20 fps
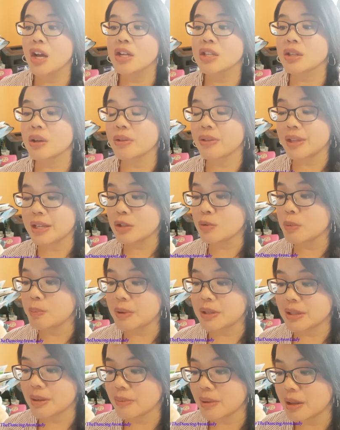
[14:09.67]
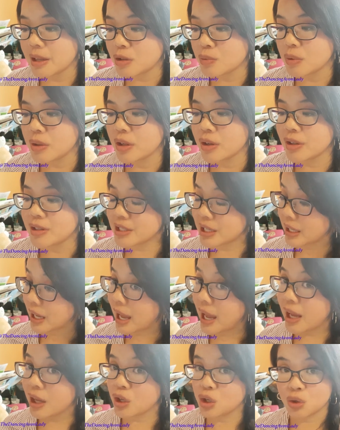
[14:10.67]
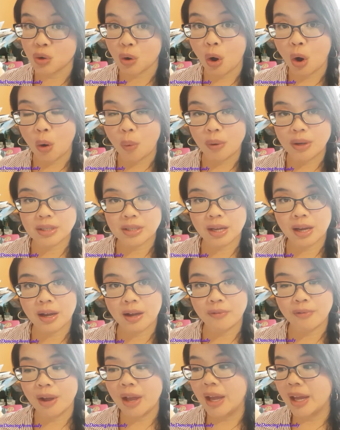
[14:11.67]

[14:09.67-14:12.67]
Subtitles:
So this would be something that's really good. It's like, hey, do you always have